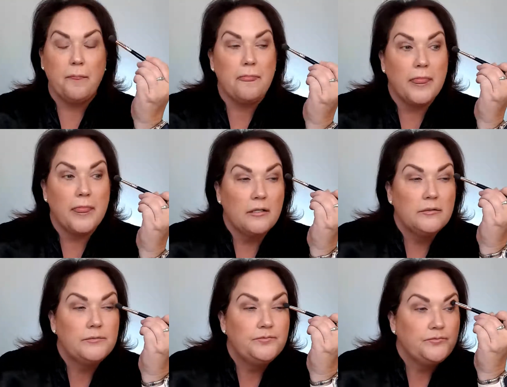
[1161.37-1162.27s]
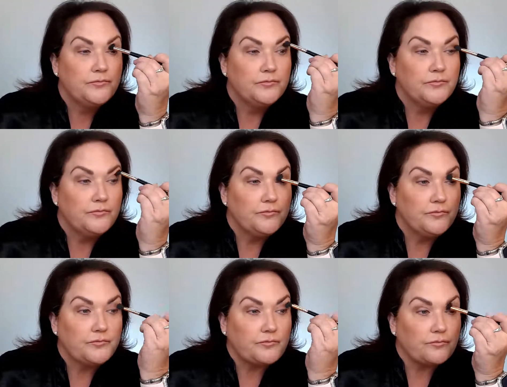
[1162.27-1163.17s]

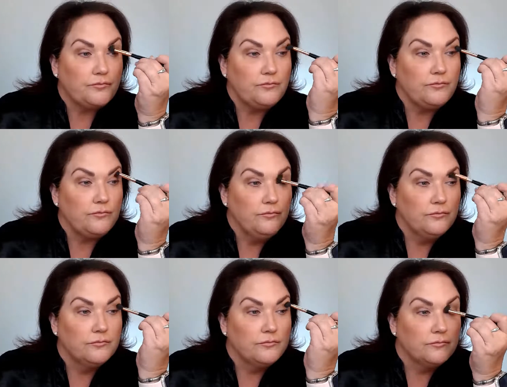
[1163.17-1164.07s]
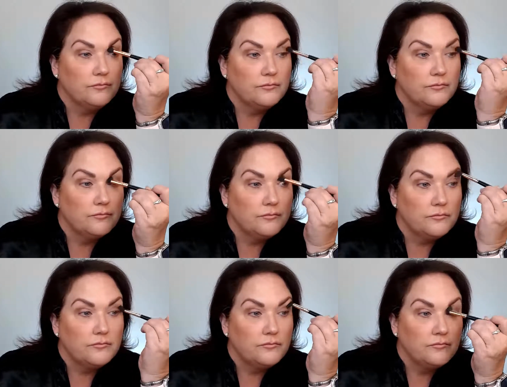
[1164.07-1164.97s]

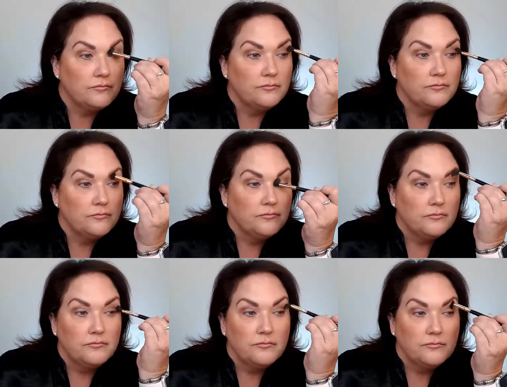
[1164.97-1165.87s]
Nothing is said.